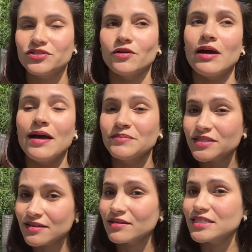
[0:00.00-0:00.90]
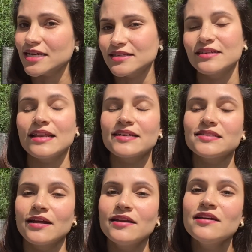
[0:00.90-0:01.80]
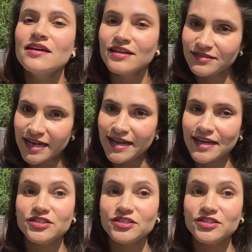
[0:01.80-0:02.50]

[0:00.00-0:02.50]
So I'm still injecting Clexan daily.